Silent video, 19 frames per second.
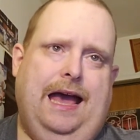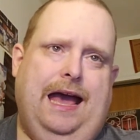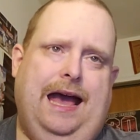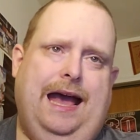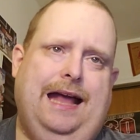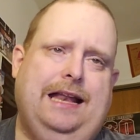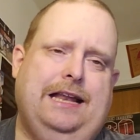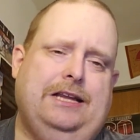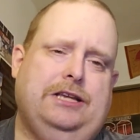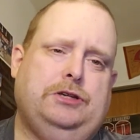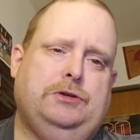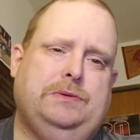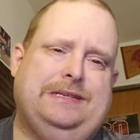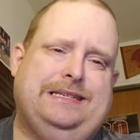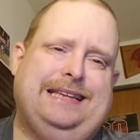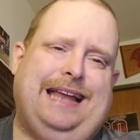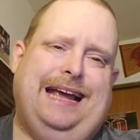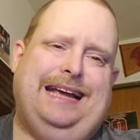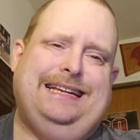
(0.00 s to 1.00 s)
And this
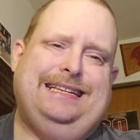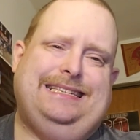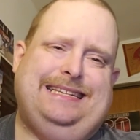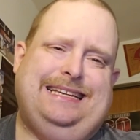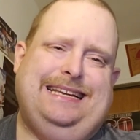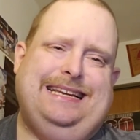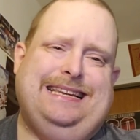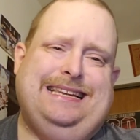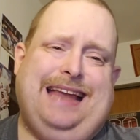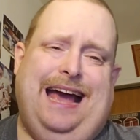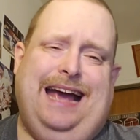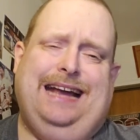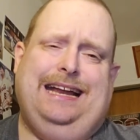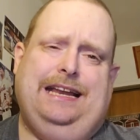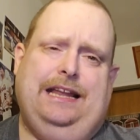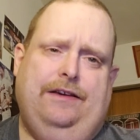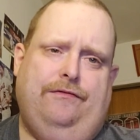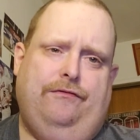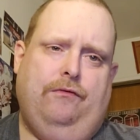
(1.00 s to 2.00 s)
was
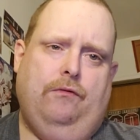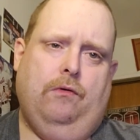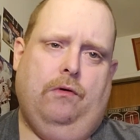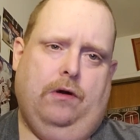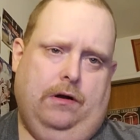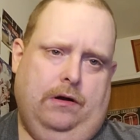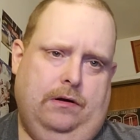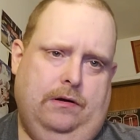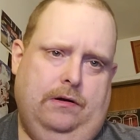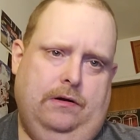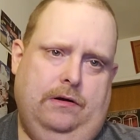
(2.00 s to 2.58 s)
1994